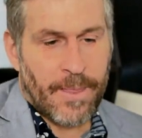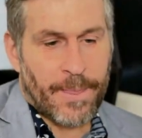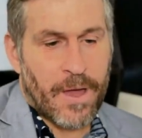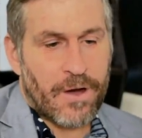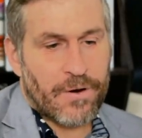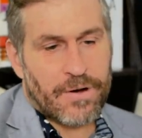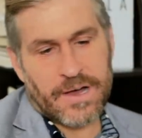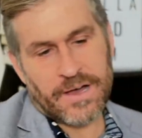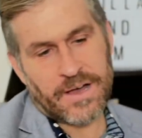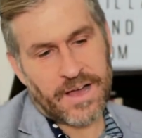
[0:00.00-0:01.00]
No,
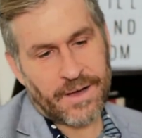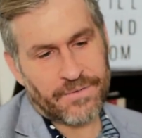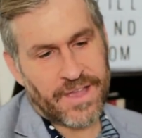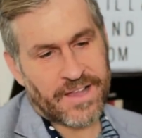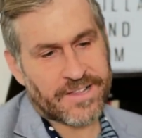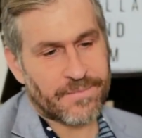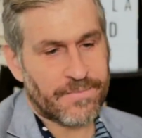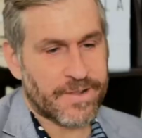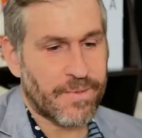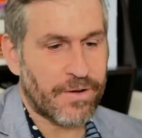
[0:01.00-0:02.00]
I will not
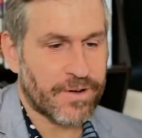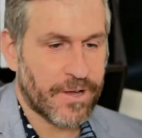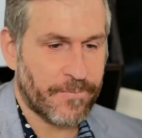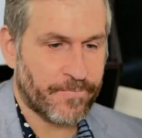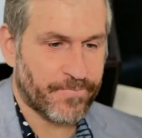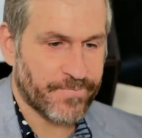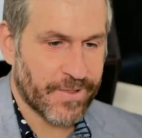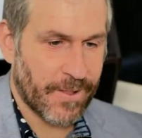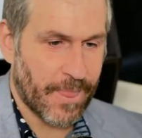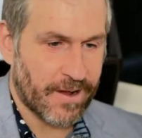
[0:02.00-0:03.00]
smoke
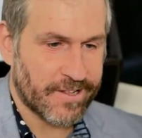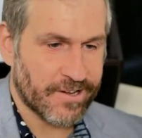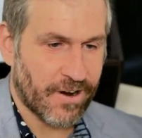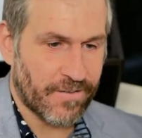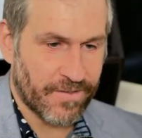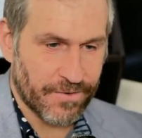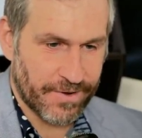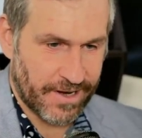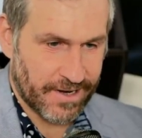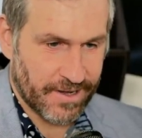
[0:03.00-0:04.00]
a cigar full of
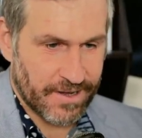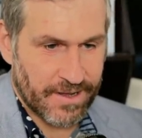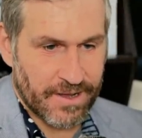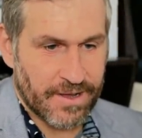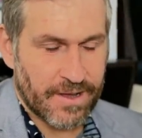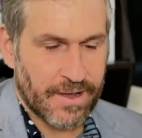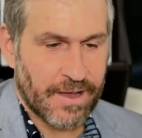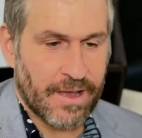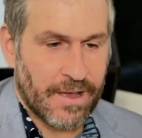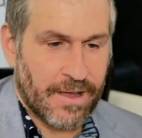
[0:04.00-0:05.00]
weed.
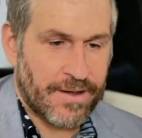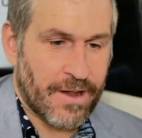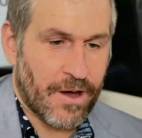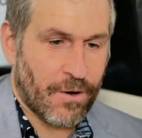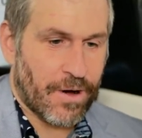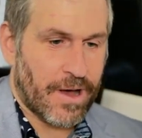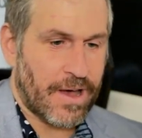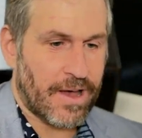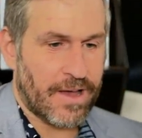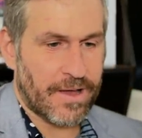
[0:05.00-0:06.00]
No,
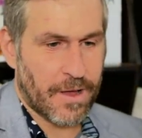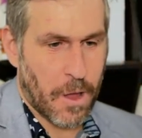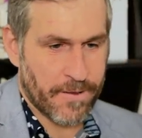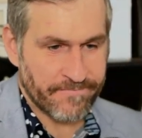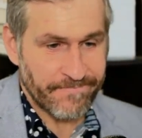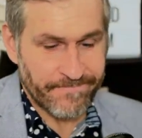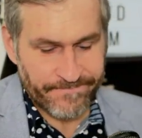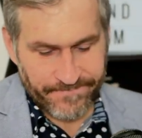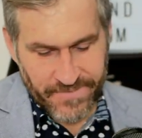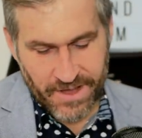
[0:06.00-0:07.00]

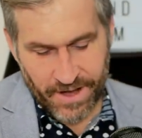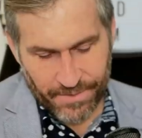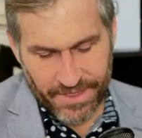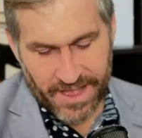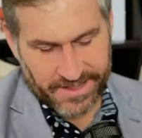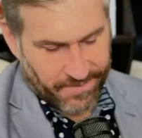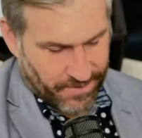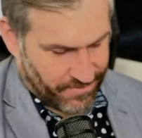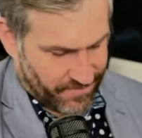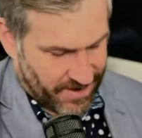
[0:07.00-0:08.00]
I will not
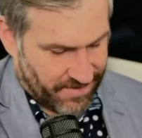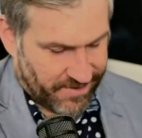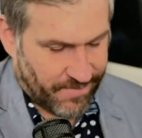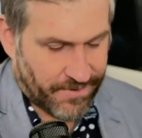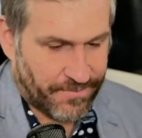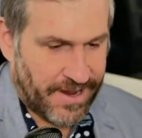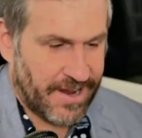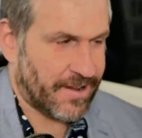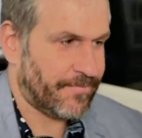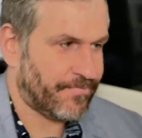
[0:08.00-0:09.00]
smoke. I don't smoke
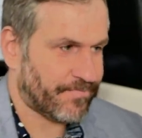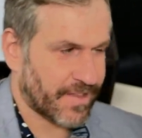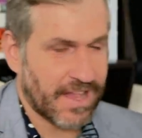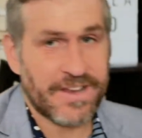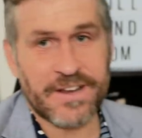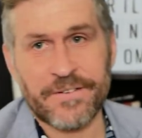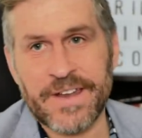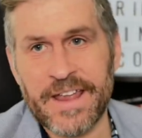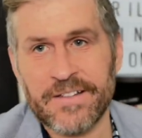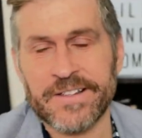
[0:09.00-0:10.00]
weed. And you don't
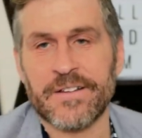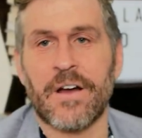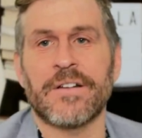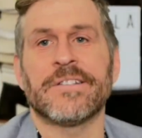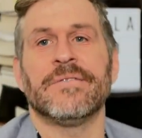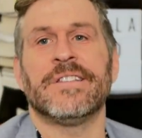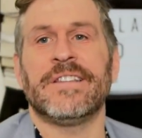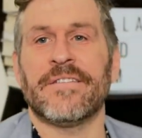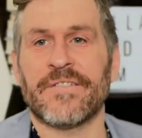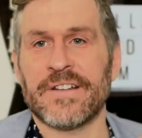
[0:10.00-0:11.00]
inhale cigars, so it's a
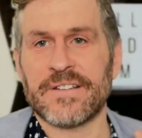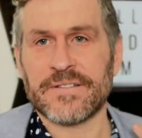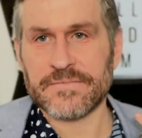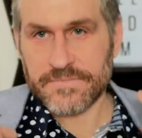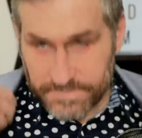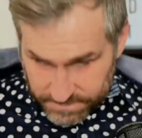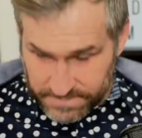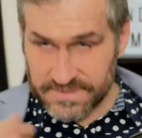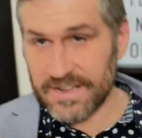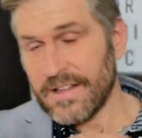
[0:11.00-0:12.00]
different.
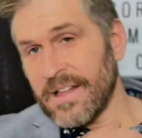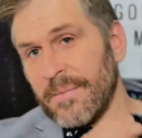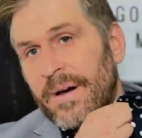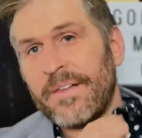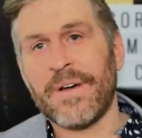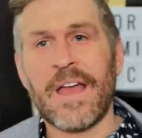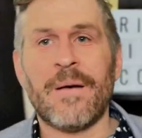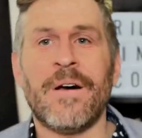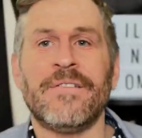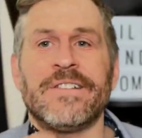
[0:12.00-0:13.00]
By the way,
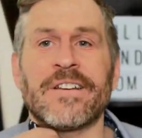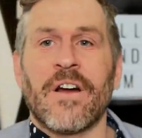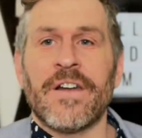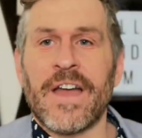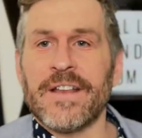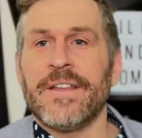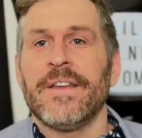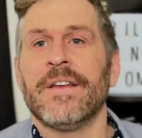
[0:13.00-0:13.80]
I'm having a cigar night.